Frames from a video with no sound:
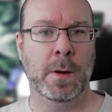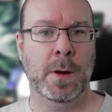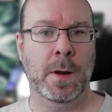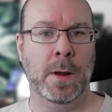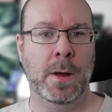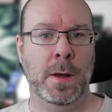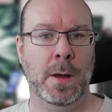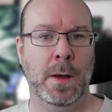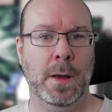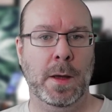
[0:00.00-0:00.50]

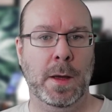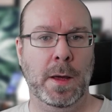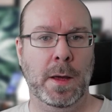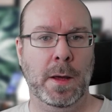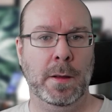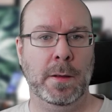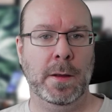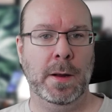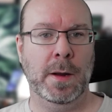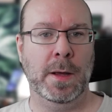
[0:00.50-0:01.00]
And
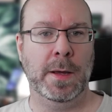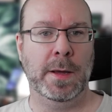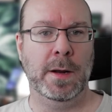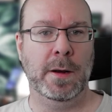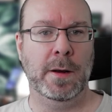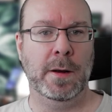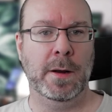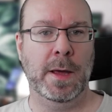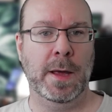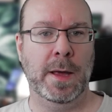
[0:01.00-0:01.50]
then I can
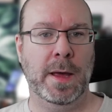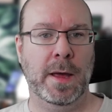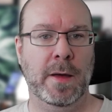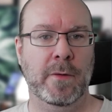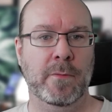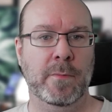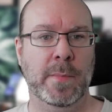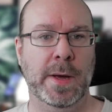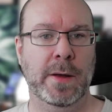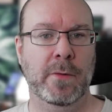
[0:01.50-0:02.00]
have
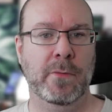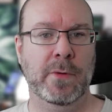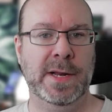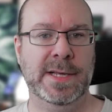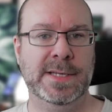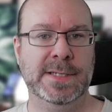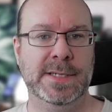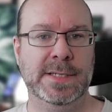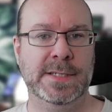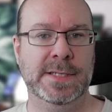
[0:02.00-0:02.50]
my
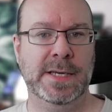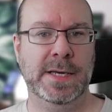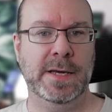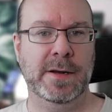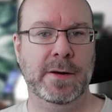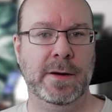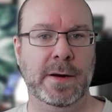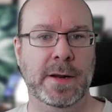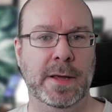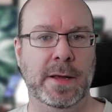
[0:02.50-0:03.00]
releases here,
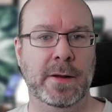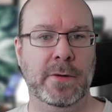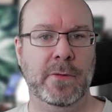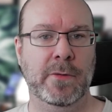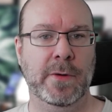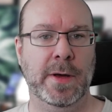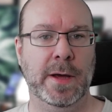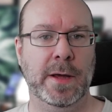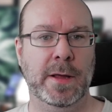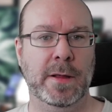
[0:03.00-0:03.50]
and I can
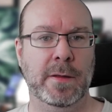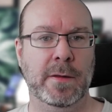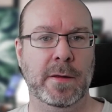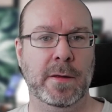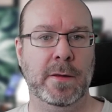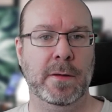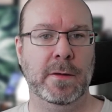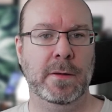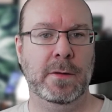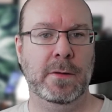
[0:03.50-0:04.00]
drag it
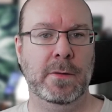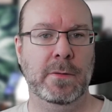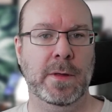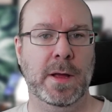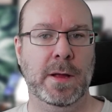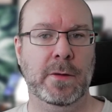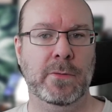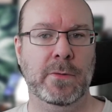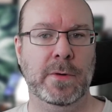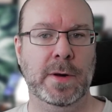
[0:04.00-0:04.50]
to that
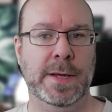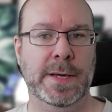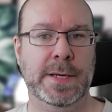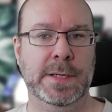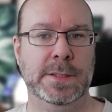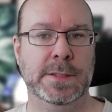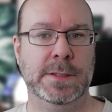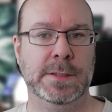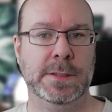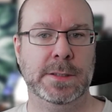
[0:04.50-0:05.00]

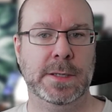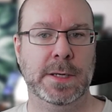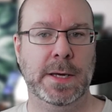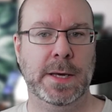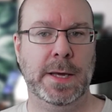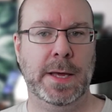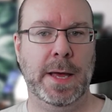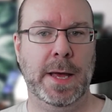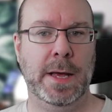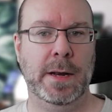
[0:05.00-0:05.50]
release,
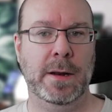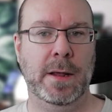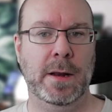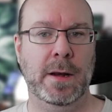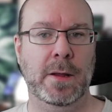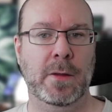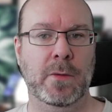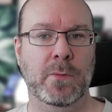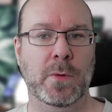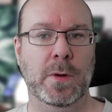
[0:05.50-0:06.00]
and then
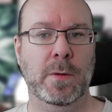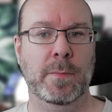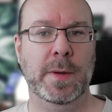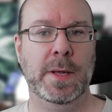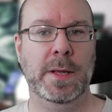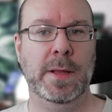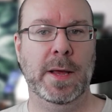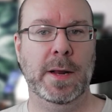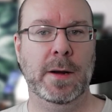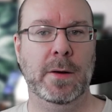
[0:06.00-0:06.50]
it will be
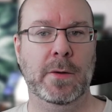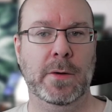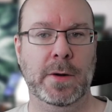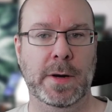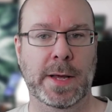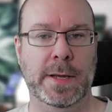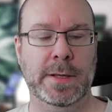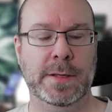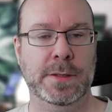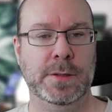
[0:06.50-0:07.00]
then
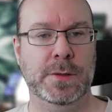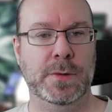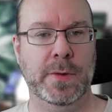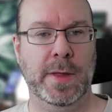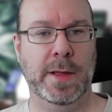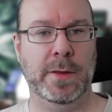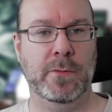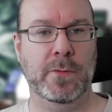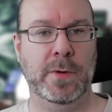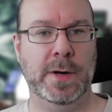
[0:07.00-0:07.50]
connected to
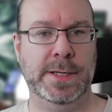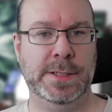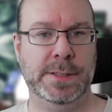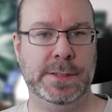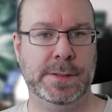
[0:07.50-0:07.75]
that release.